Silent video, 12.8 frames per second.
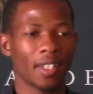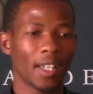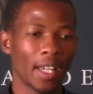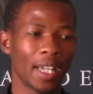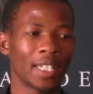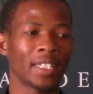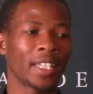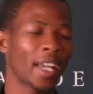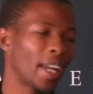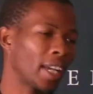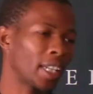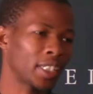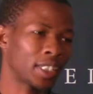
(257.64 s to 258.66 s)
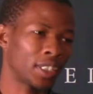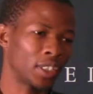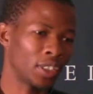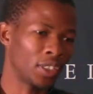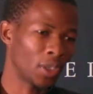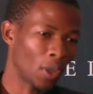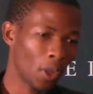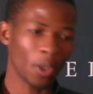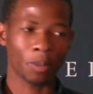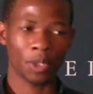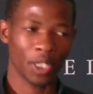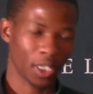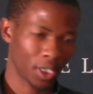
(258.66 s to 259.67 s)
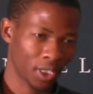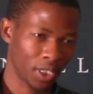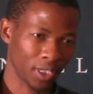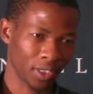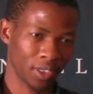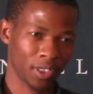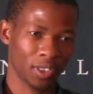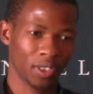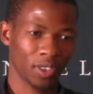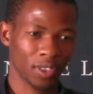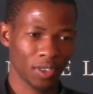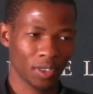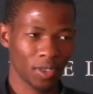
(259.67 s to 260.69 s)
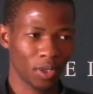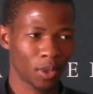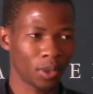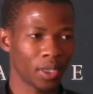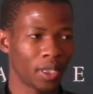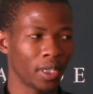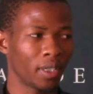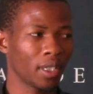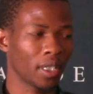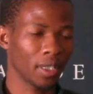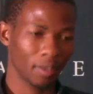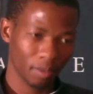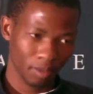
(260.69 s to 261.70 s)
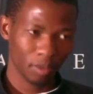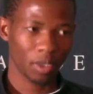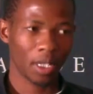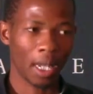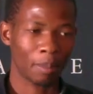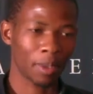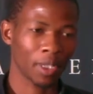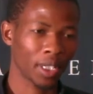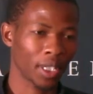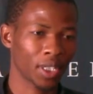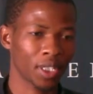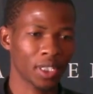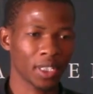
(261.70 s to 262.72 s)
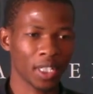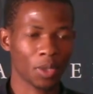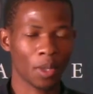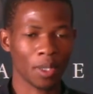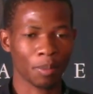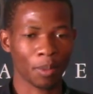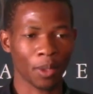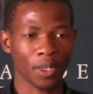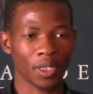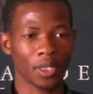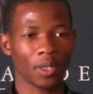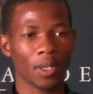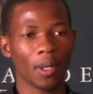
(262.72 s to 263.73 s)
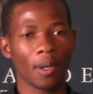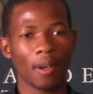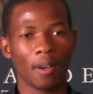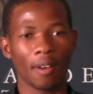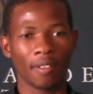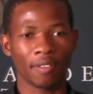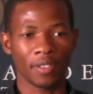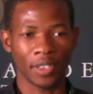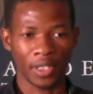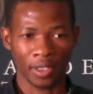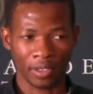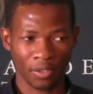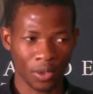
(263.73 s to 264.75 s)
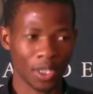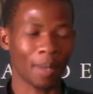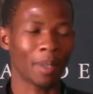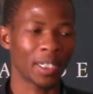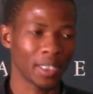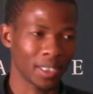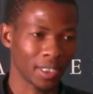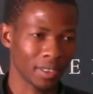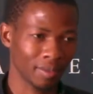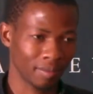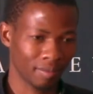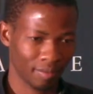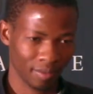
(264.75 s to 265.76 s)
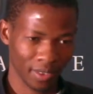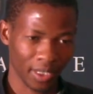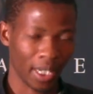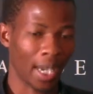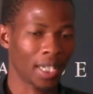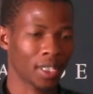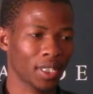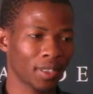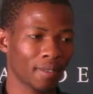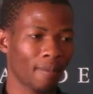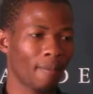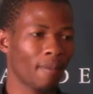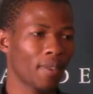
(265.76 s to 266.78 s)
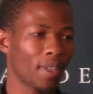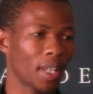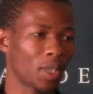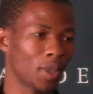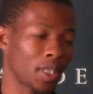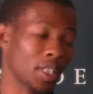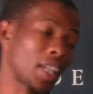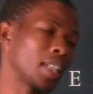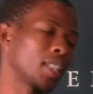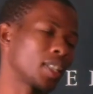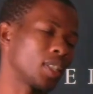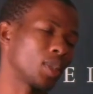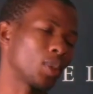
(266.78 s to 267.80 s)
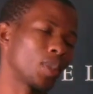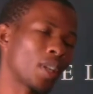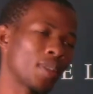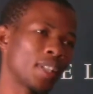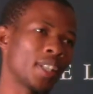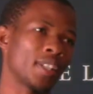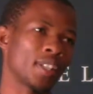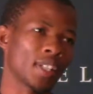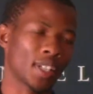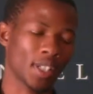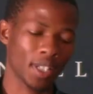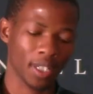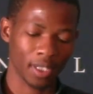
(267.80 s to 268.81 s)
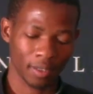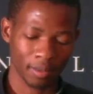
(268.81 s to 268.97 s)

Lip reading: and they had no objection to the application that was brought of the future mining right that was granted in 2016.